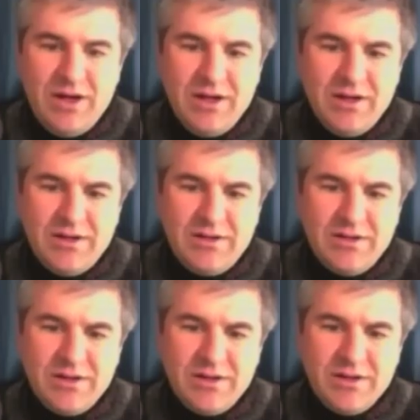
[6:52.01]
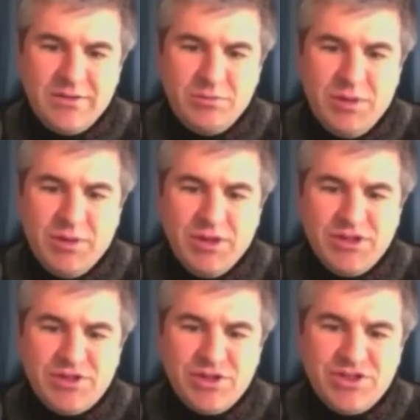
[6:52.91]
I had my
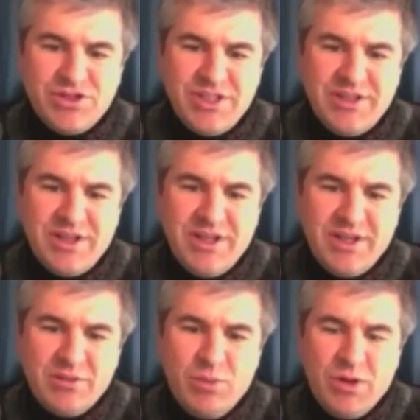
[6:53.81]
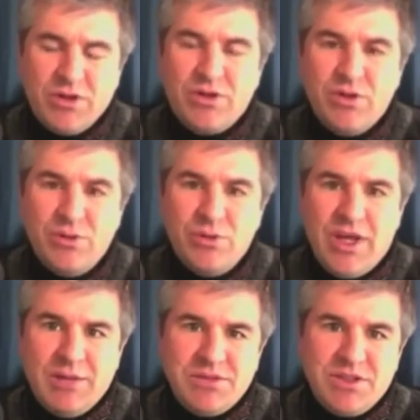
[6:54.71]
research said that he had won two
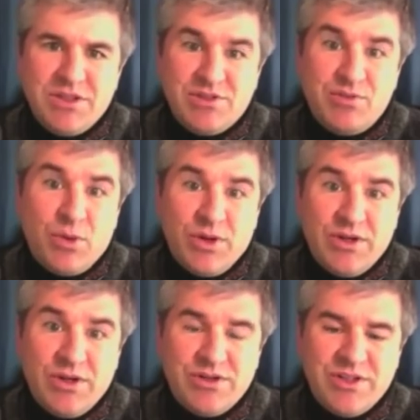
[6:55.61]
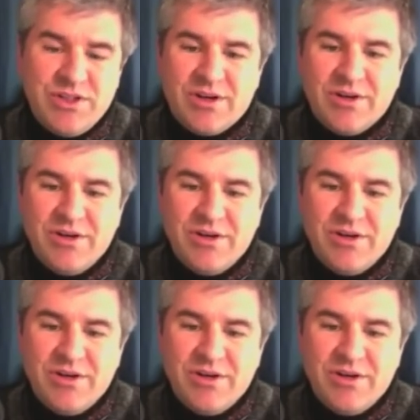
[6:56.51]
games in his 4 years there.